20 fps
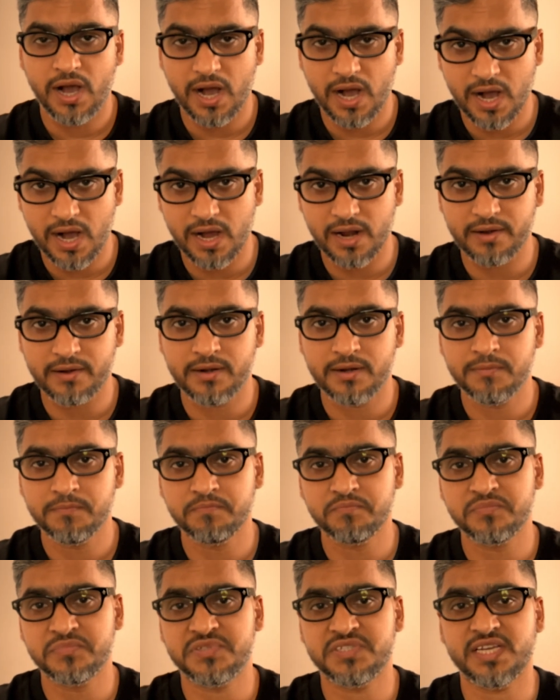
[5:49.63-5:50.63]
are
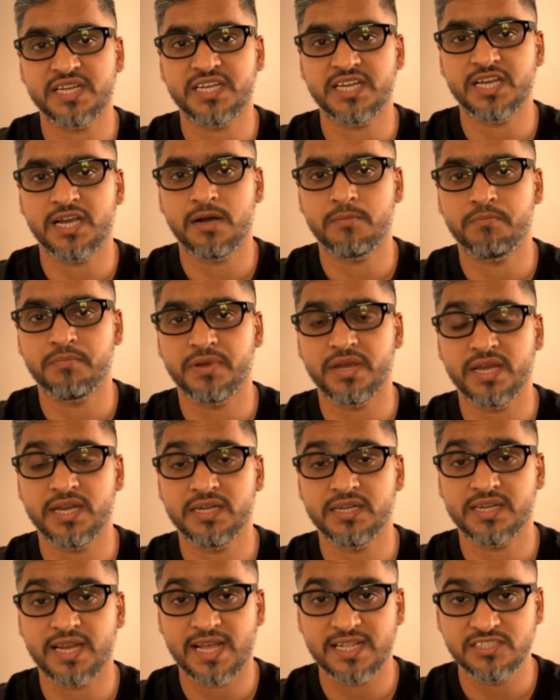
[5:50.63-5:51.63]
setting up
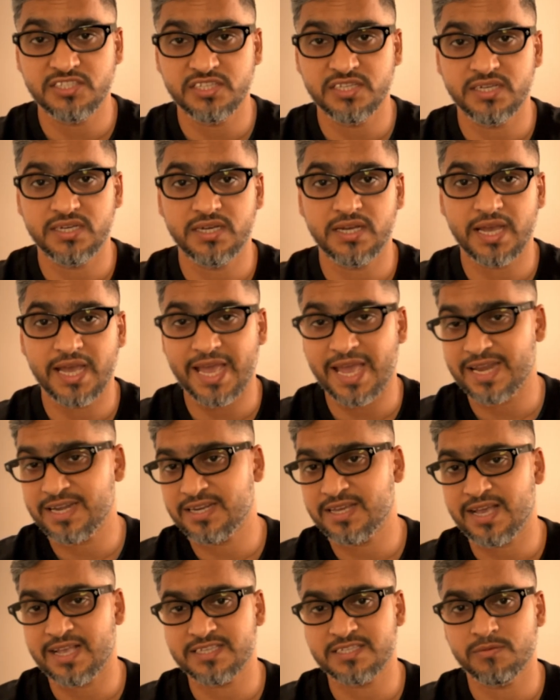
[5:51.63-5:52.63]
in Tangier and
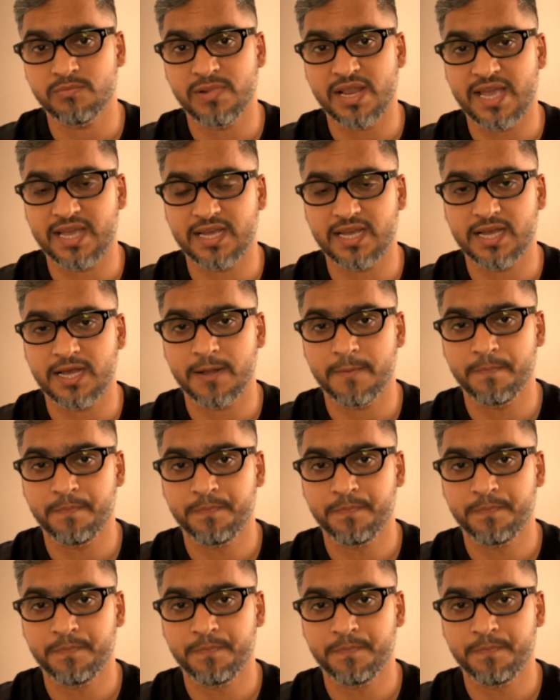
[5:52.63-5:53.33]
Casablanca.